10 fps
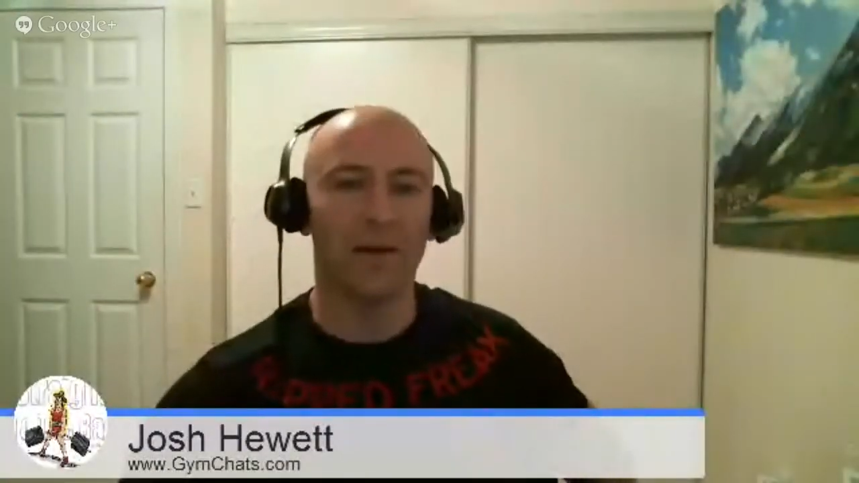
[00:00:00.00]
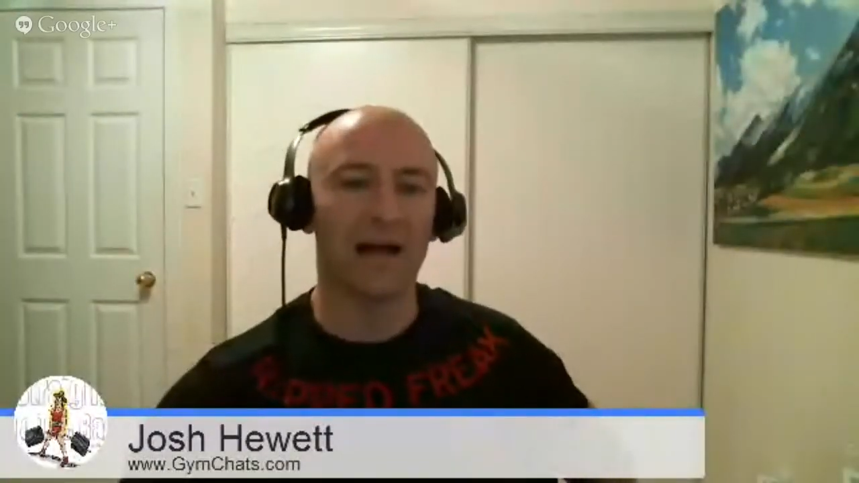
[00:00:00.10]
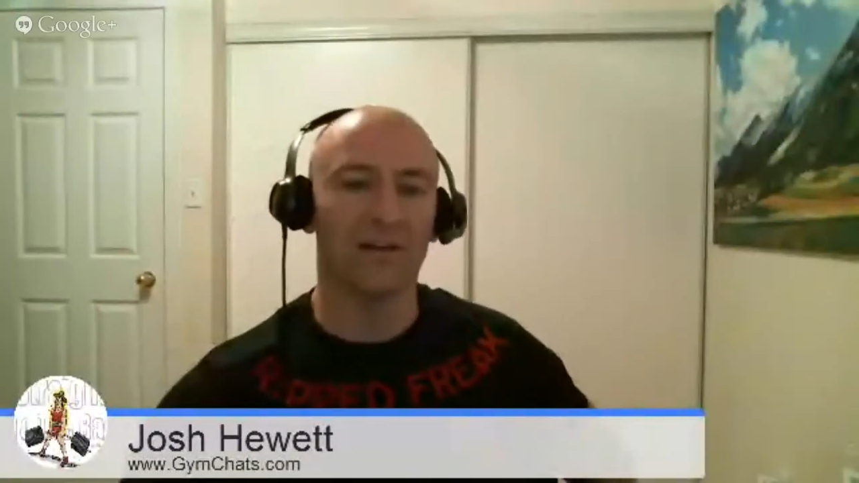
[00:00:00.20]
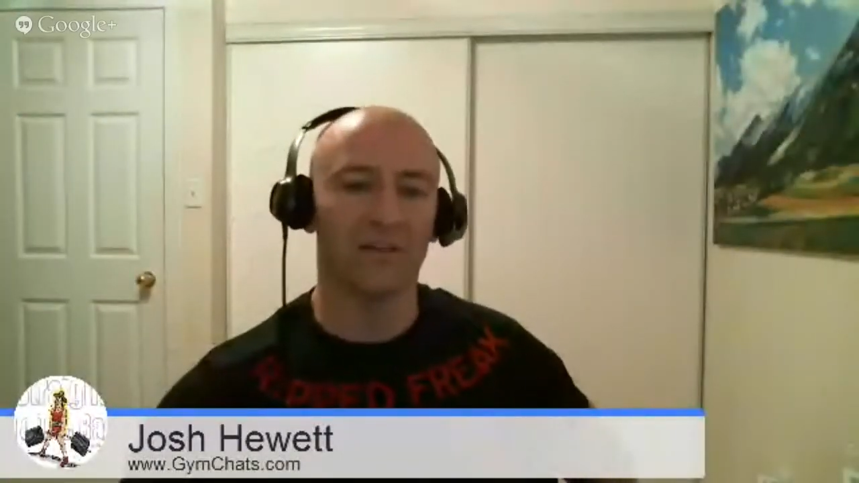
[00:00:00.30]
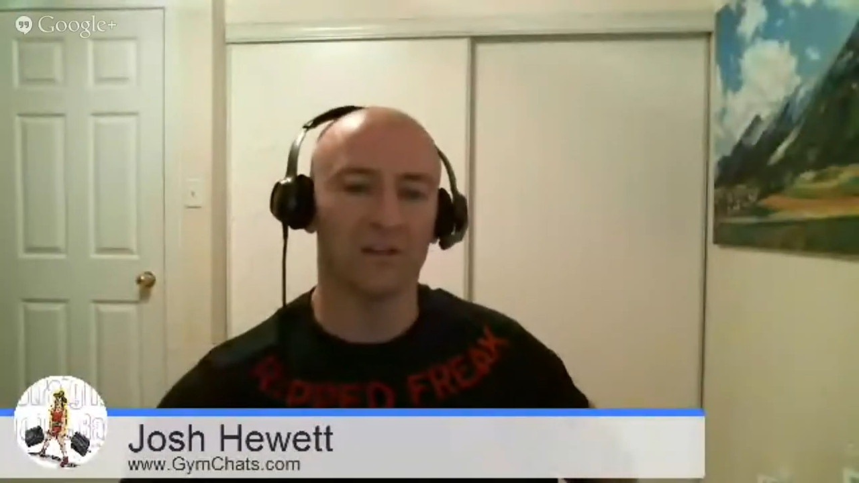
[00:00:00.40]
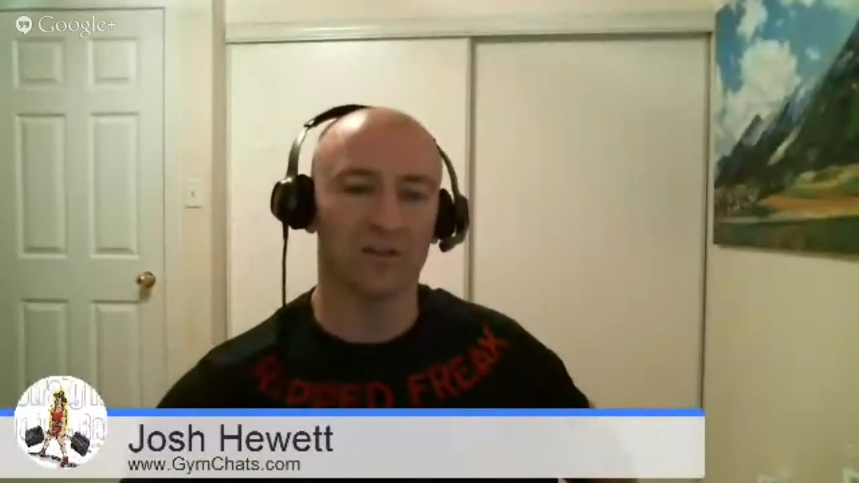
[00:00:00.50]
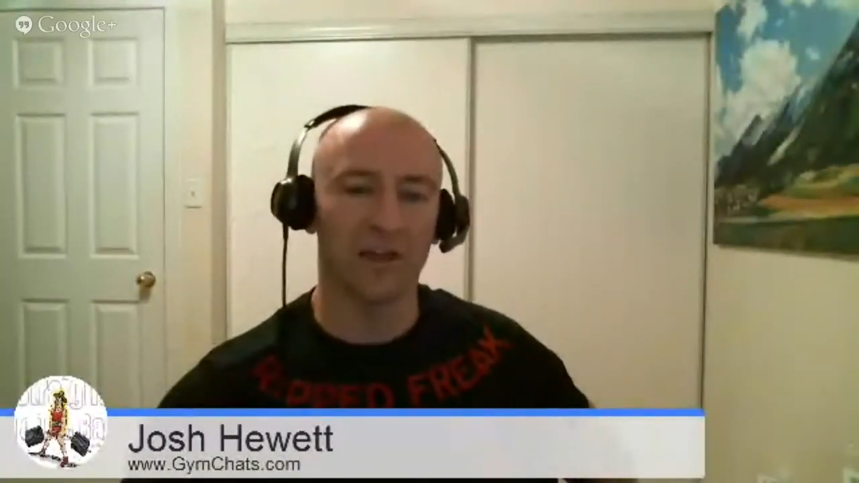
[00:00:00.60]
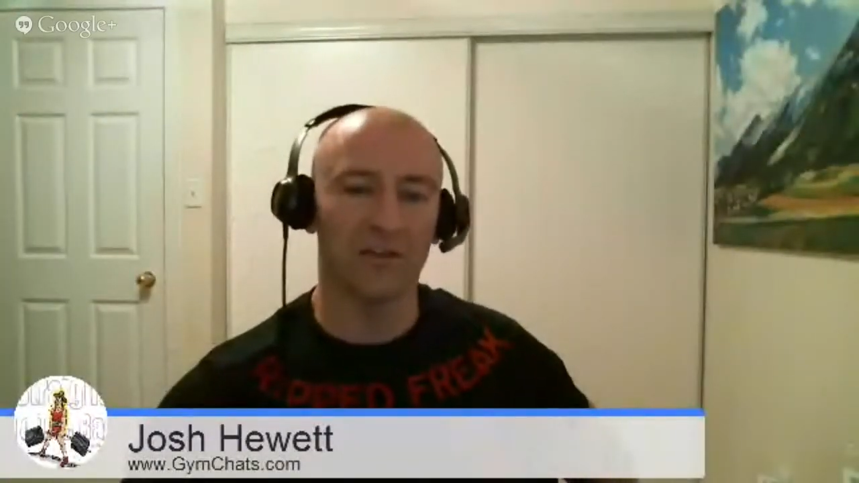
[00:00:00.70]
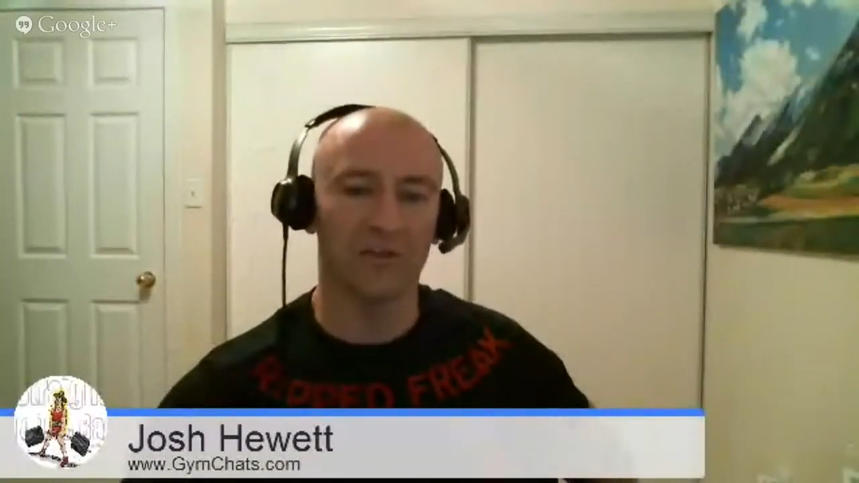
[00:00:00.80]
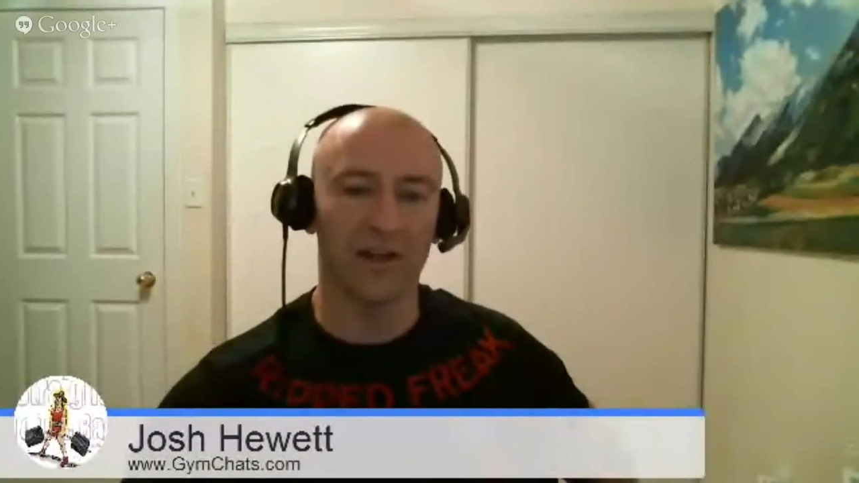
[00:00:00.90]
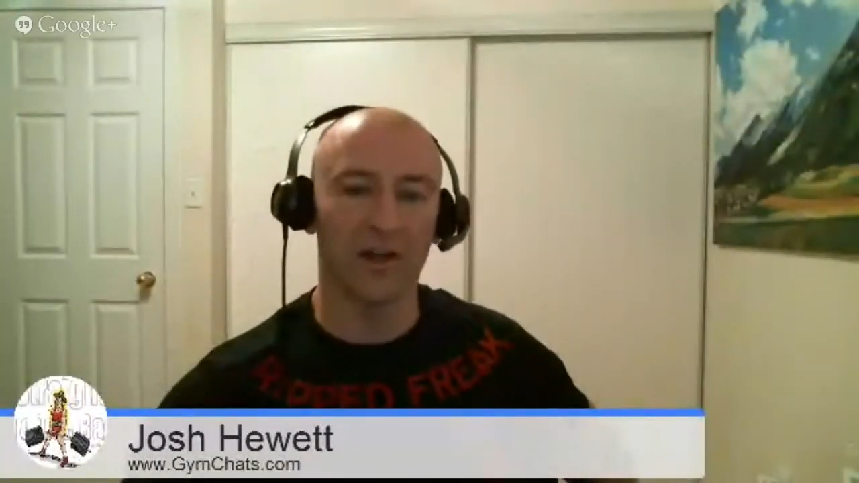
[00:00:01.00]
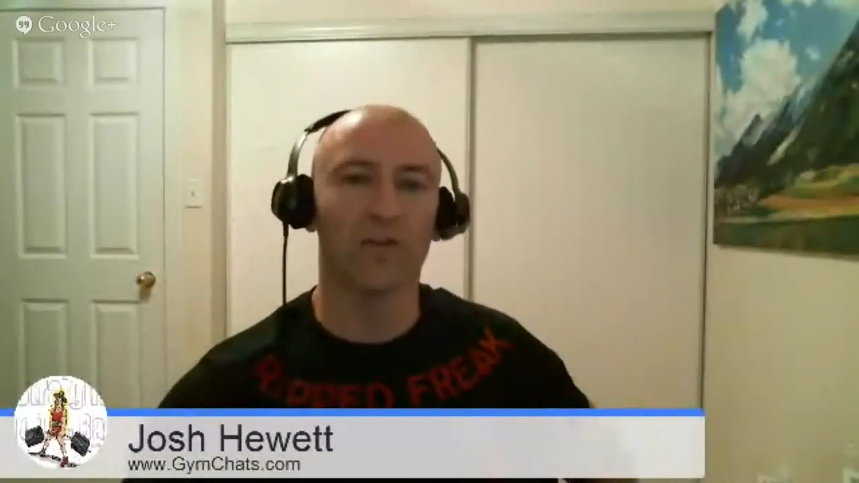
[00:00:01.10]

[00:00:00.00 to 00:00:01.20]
back on their strength training.